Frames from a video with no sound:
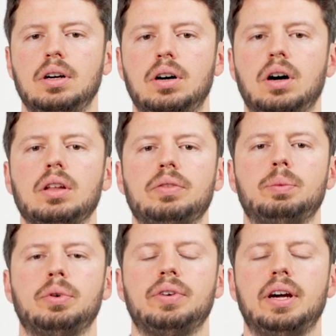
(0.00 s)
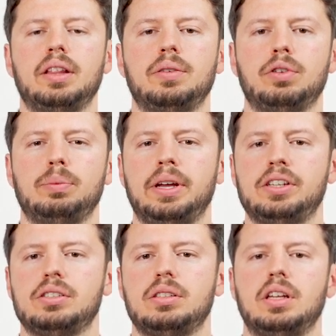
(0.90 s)
All of the provided
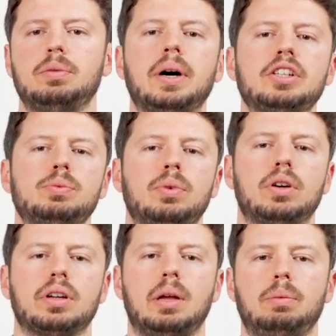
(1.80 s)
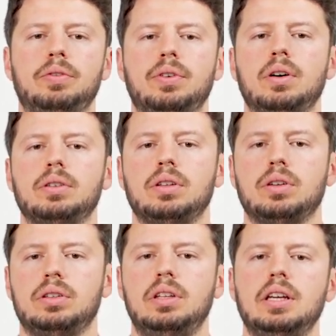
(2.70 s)
information and much more can be found in
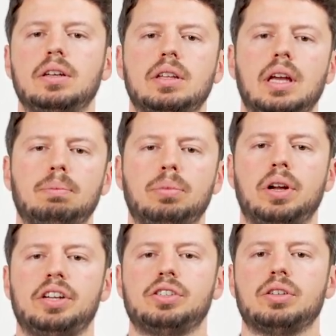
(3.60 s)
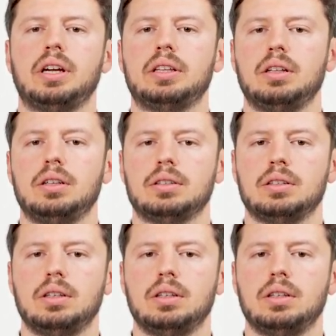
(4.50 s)
our T&M pressure catalog.